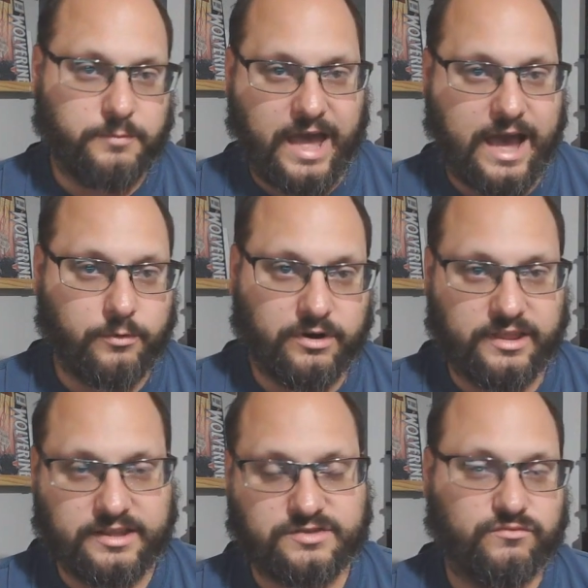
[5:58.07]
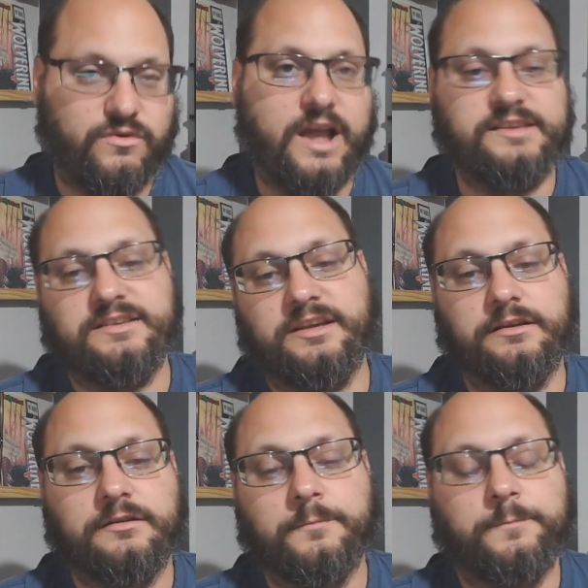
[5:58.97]
power that's rising.
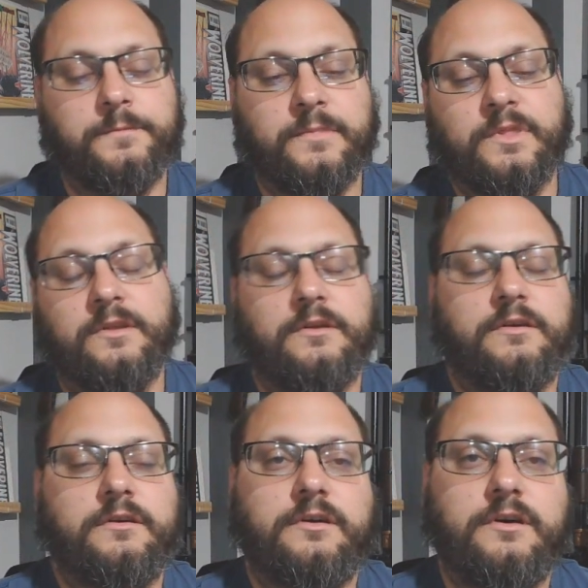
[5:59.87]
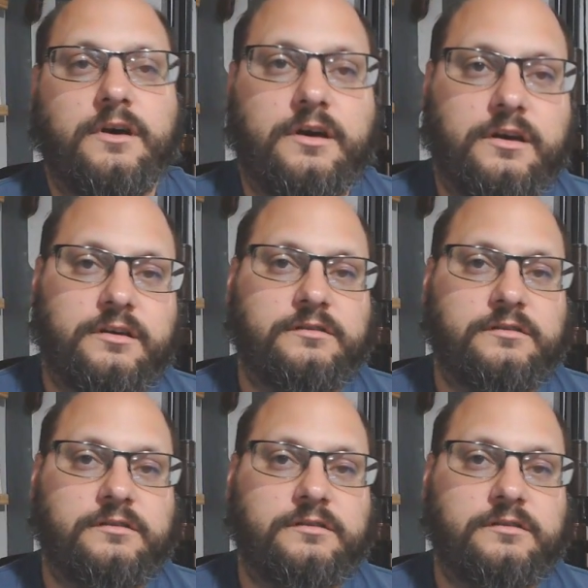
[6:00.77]
The